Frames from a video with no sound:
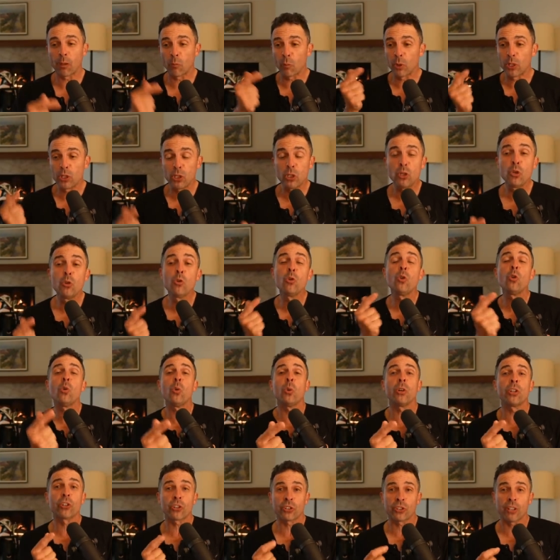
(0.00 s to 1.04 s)
And when
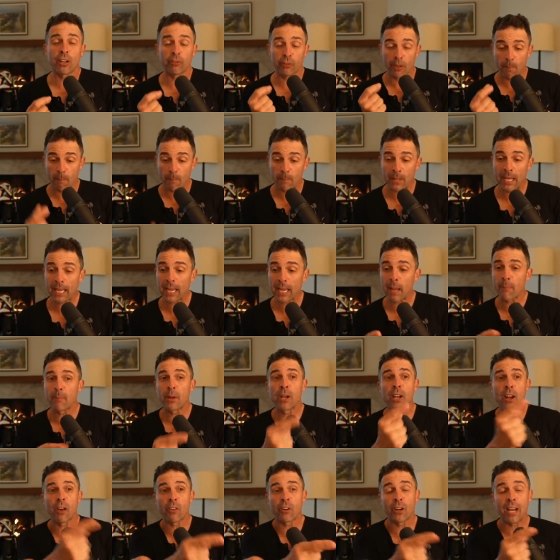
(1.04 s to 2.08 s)
you yourself can pick up
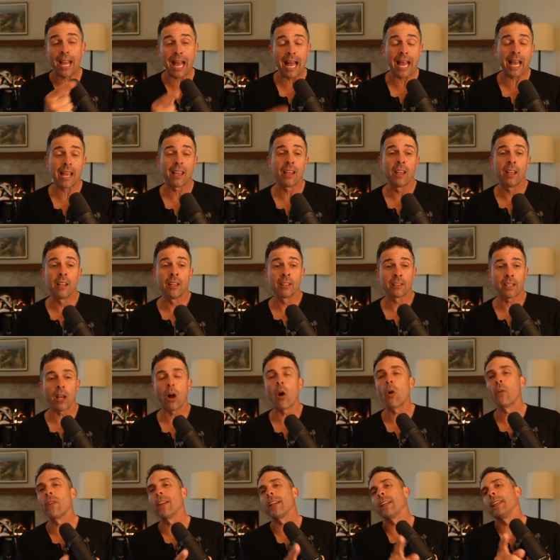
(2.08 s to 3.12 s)
another guy, say,
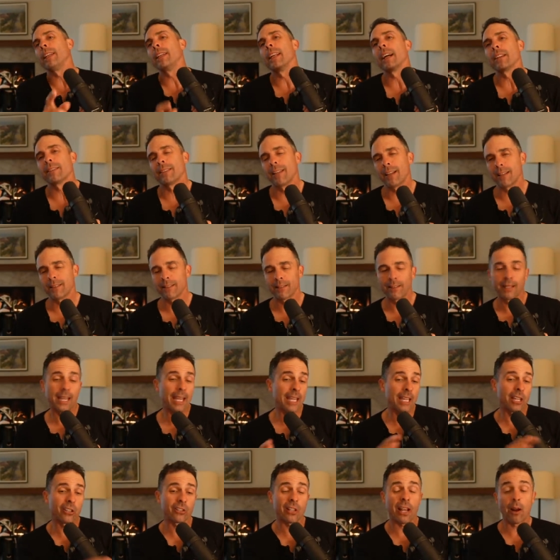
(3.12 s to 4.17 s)
oh, he does this,
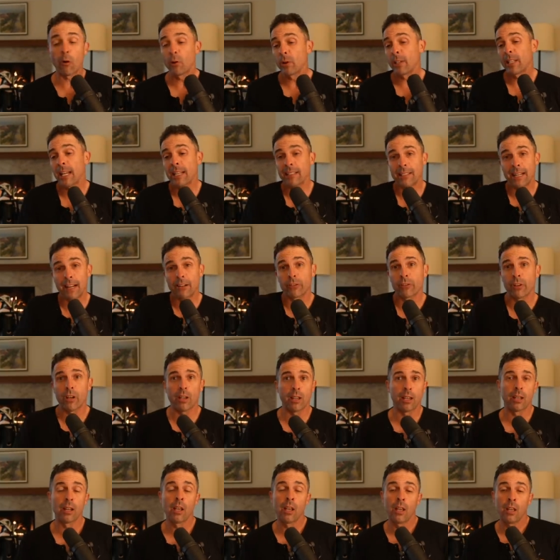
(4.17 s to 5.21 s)
he does that. Oh, he takes it outside.